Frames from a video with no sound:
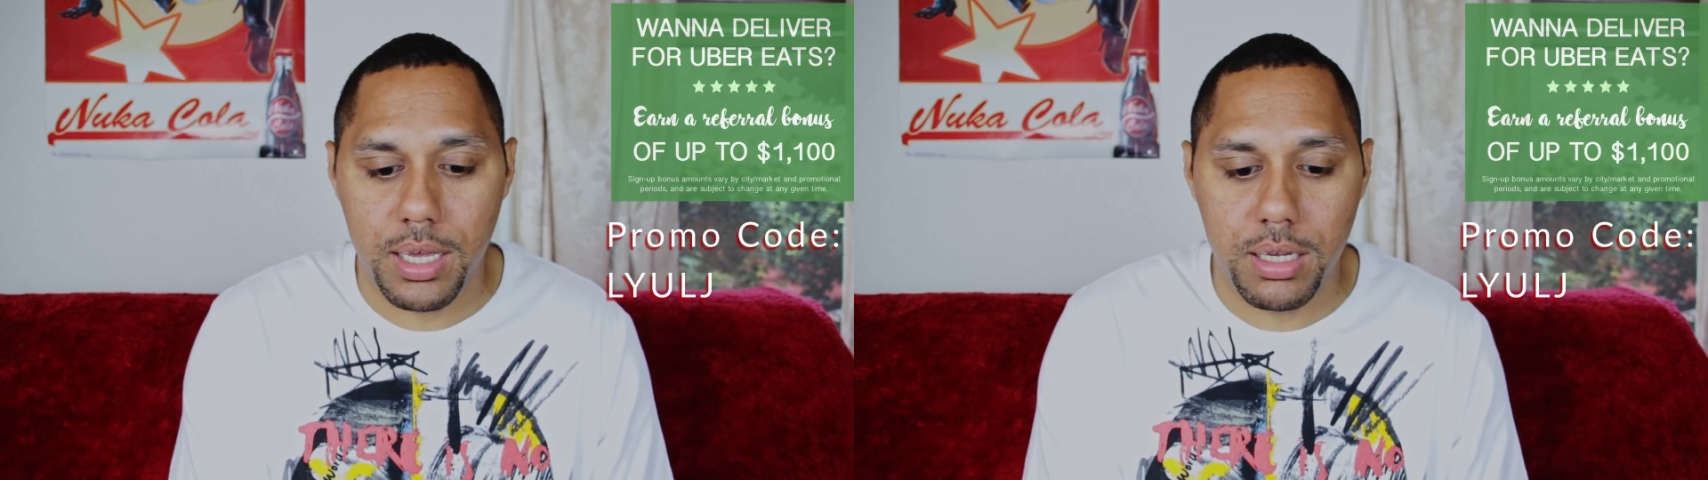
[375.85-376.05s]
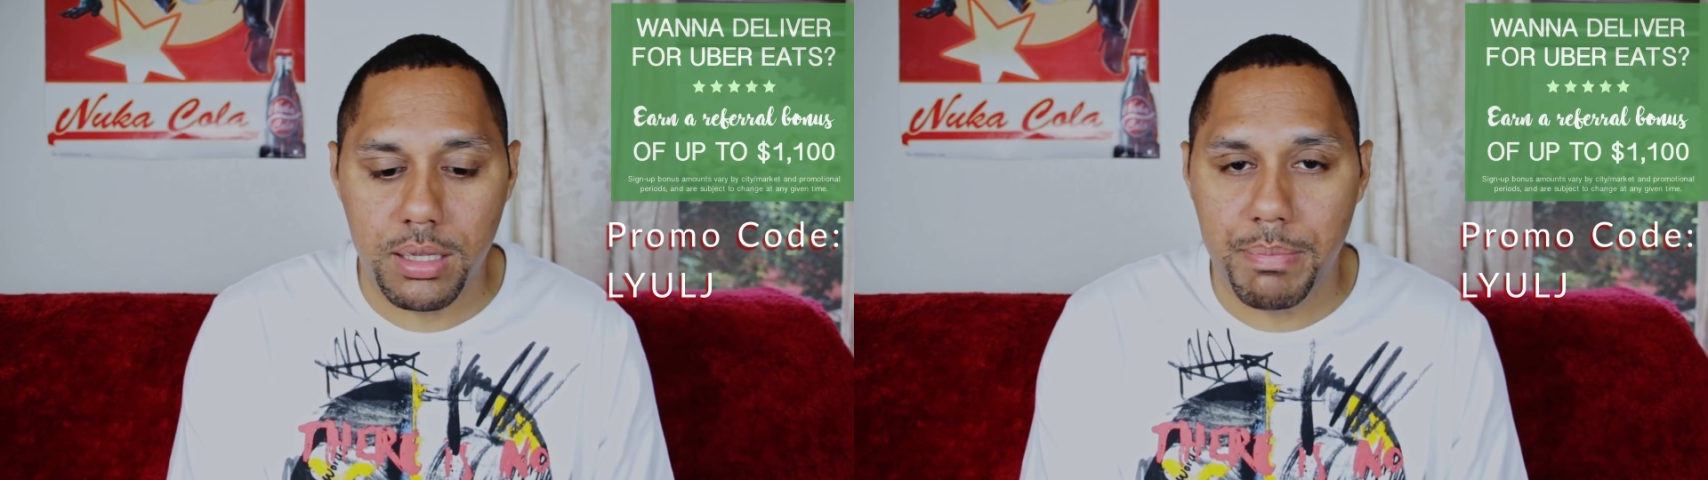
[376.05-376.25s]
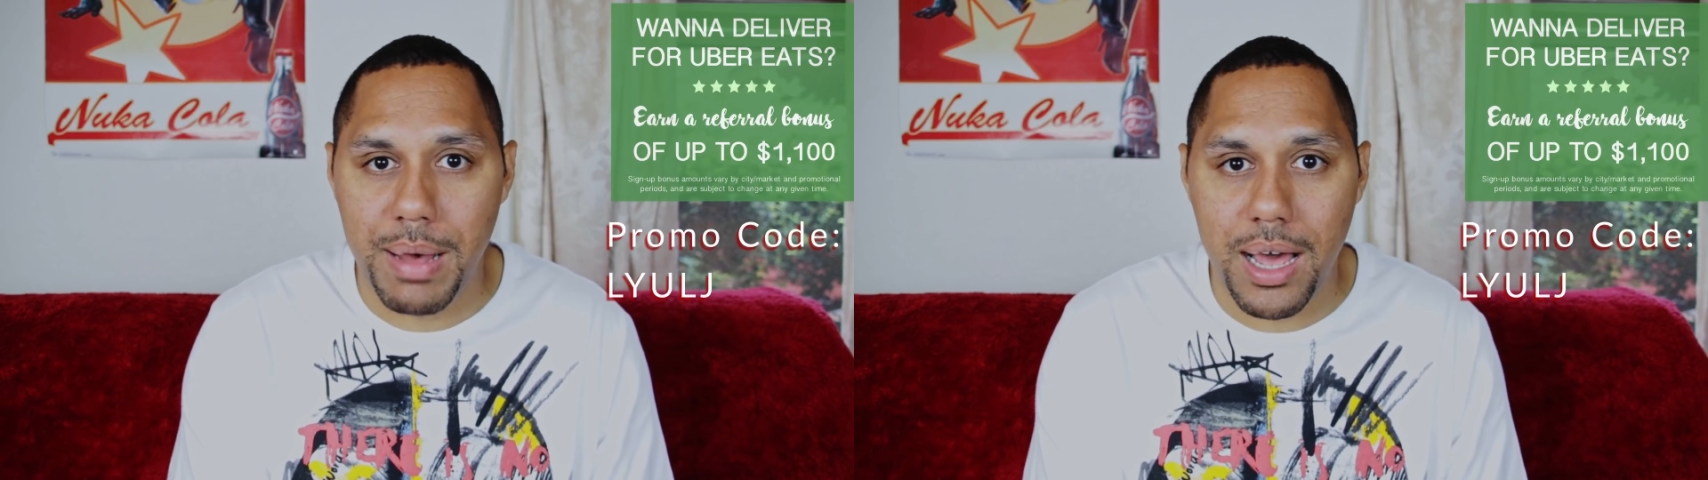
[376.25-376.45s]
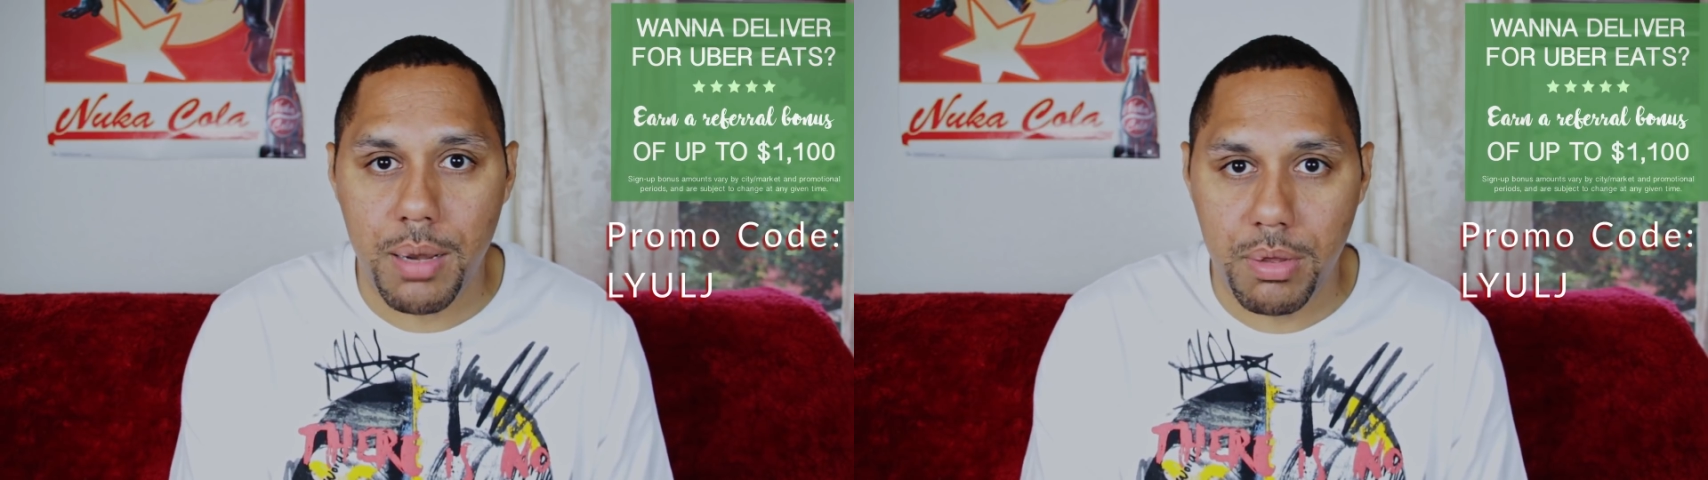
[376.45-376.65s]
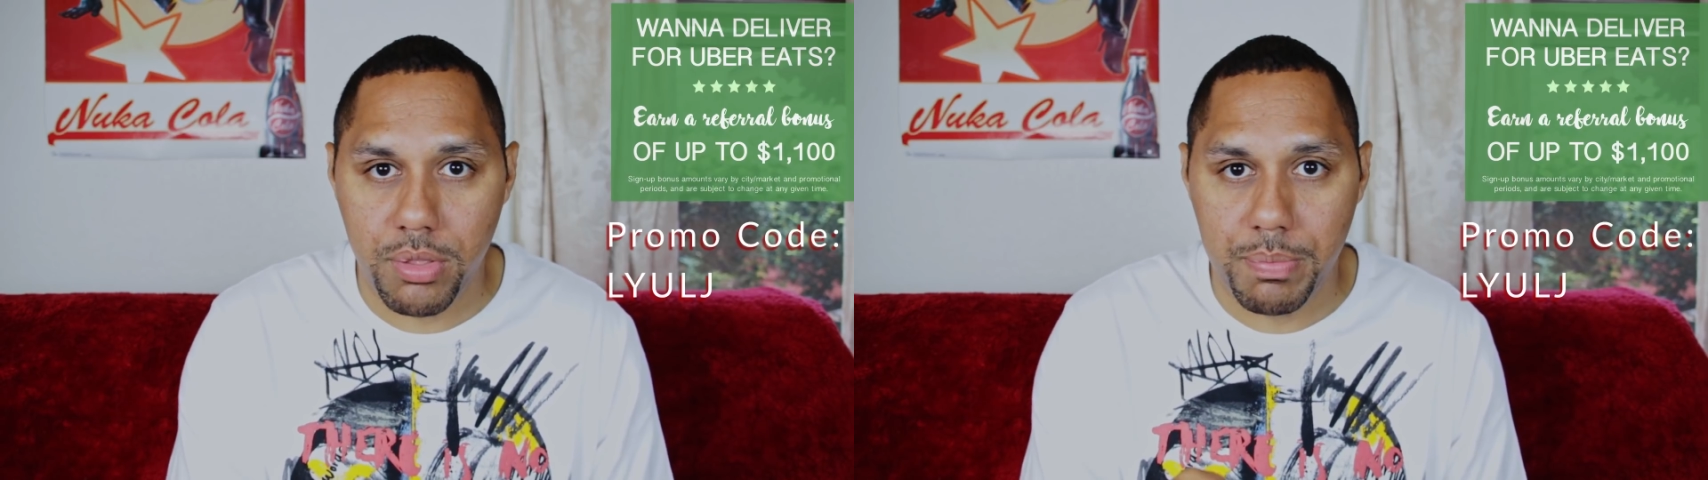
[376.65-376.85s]
in the
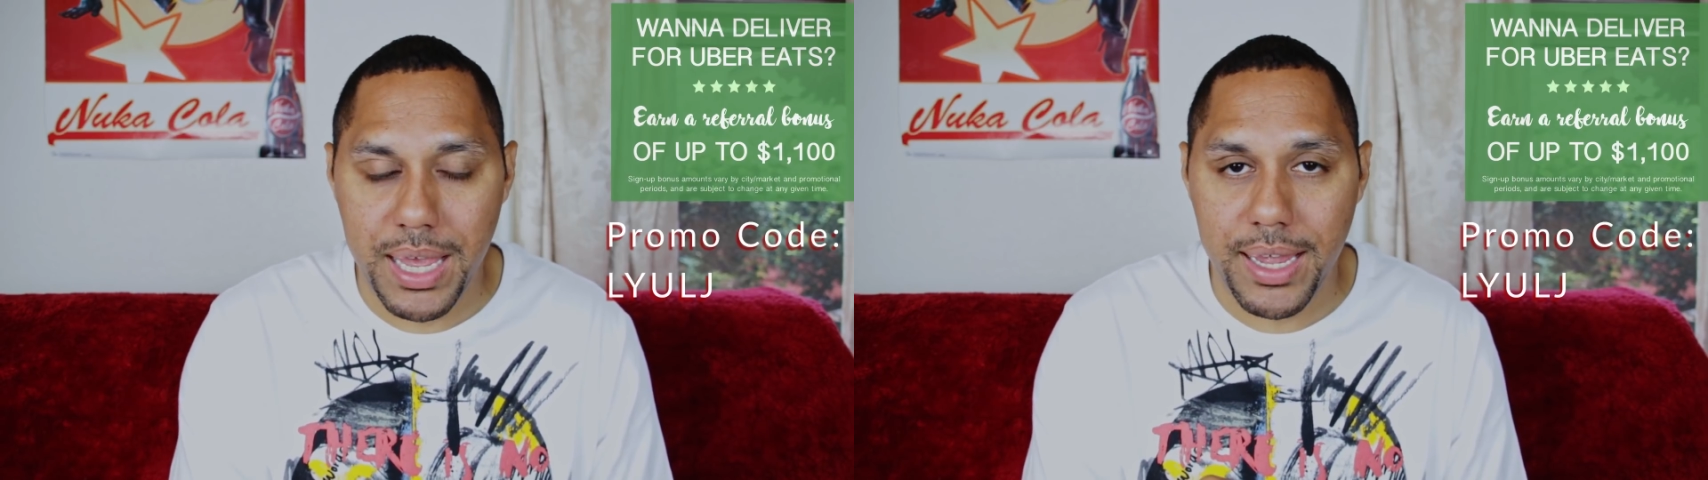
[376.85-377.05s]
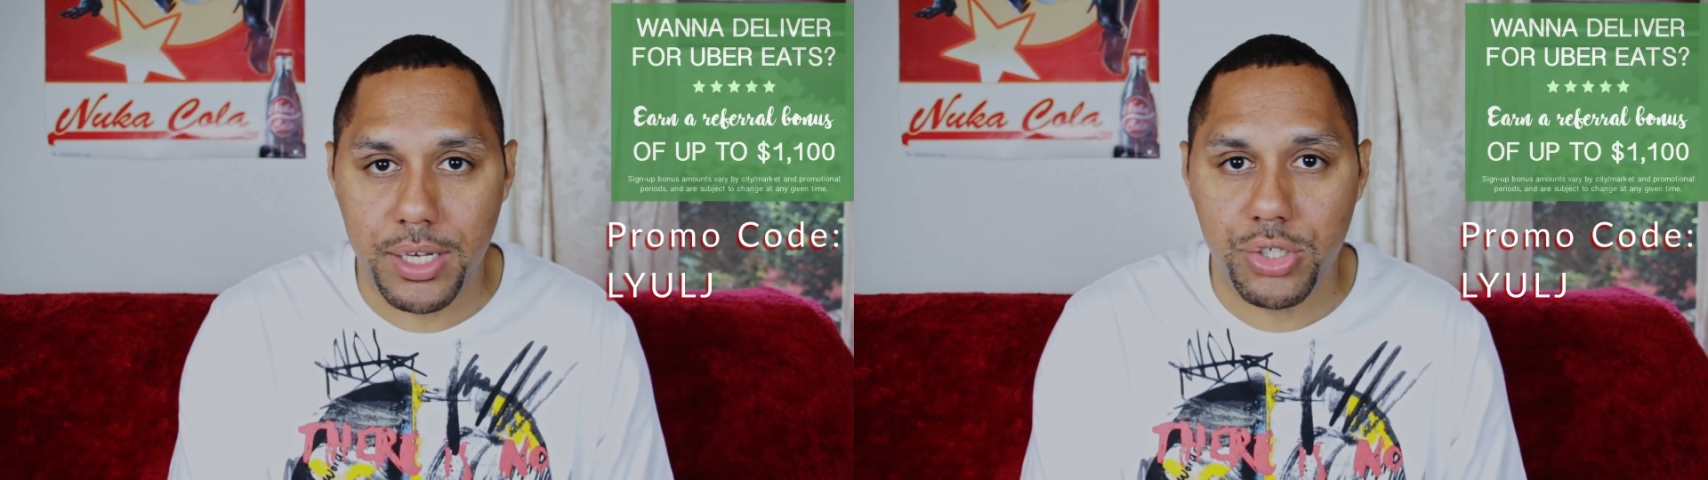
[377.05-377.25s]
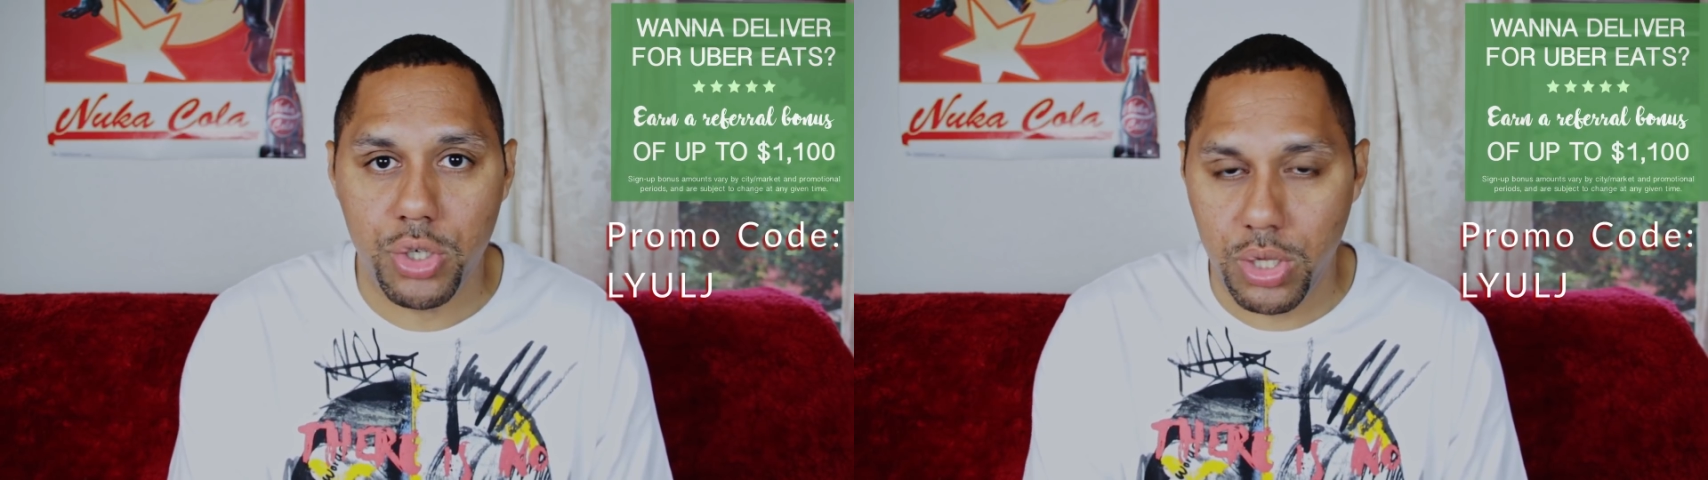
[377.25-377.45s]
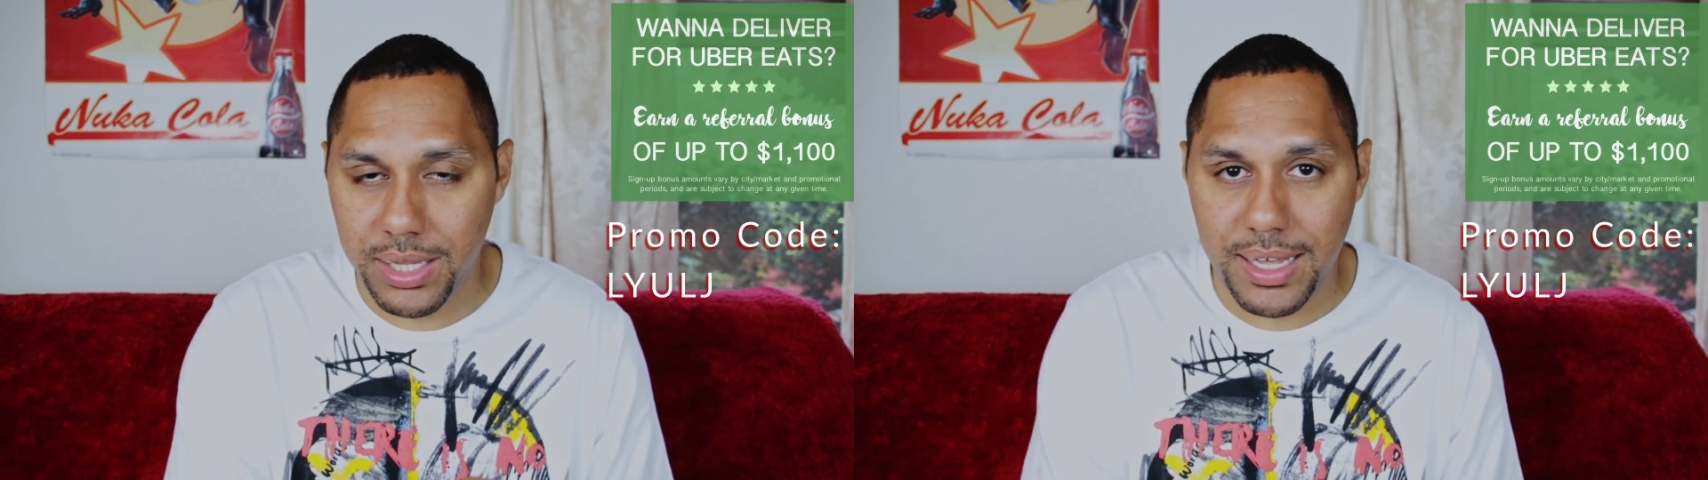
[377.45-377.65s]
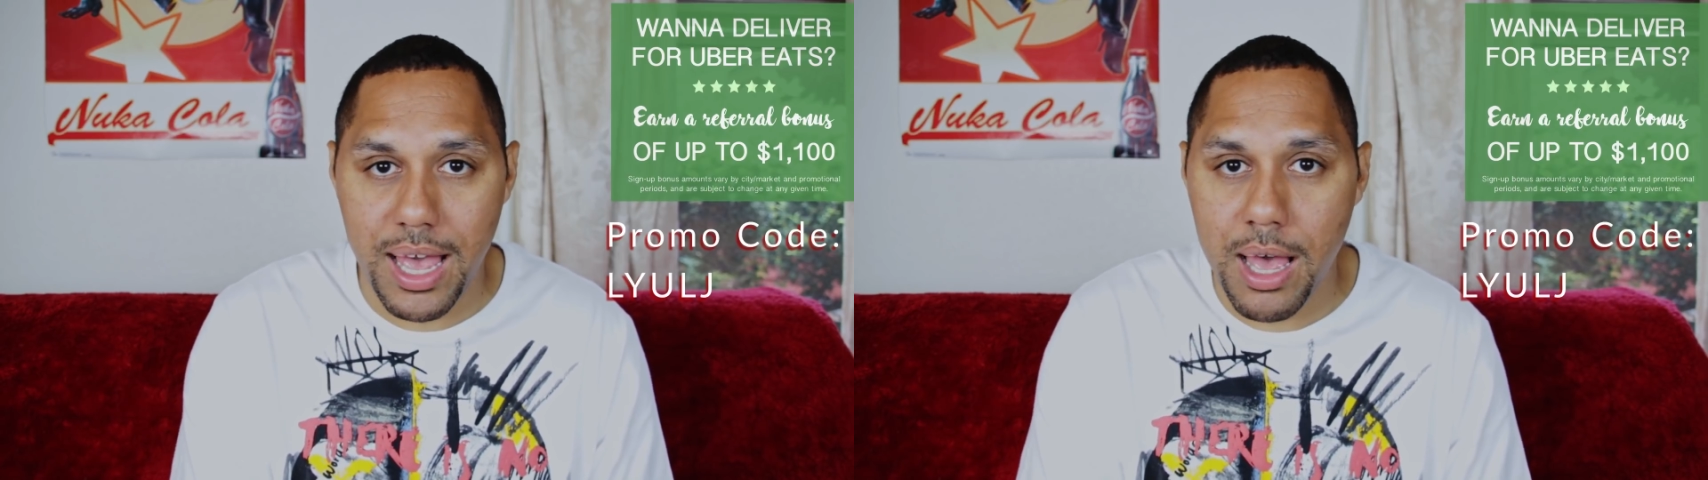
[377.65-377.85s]
bottom of the page or
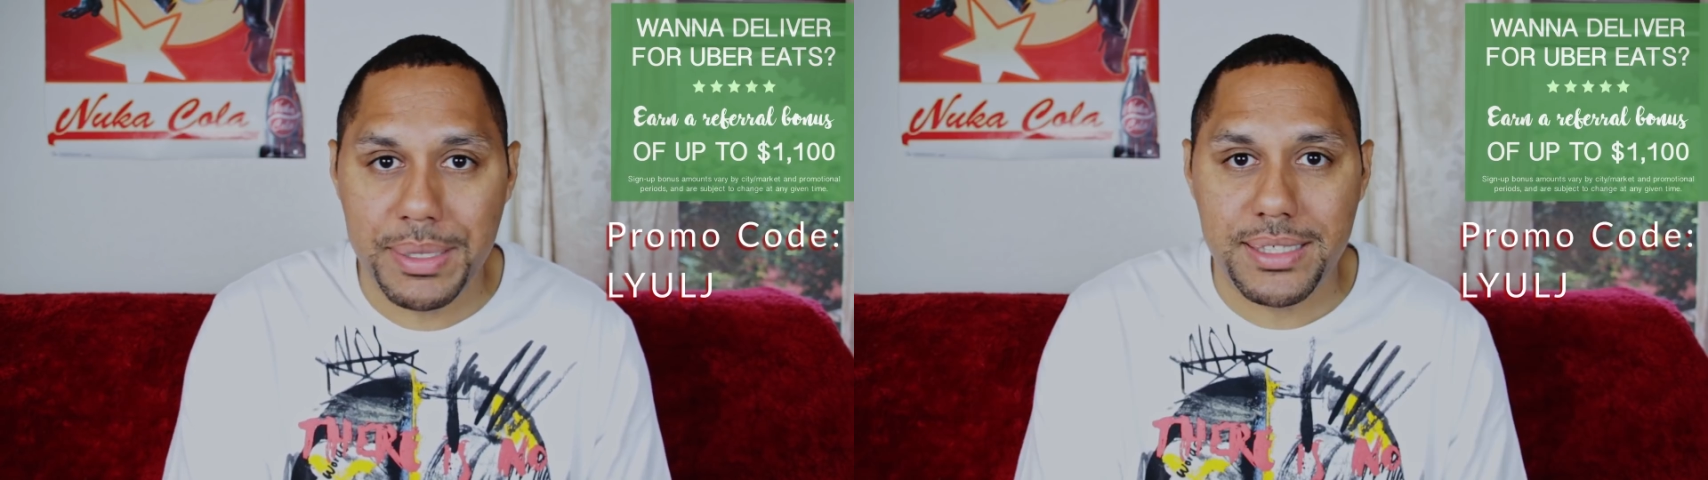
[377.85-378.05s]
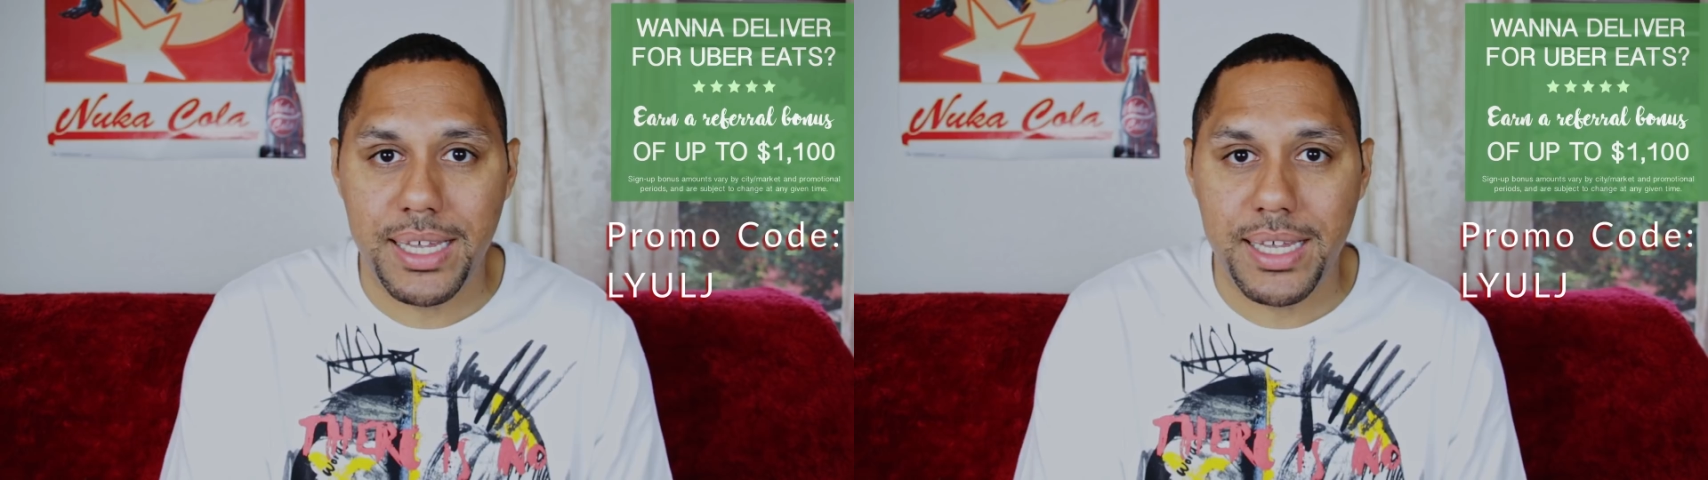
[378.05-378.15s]
in the comment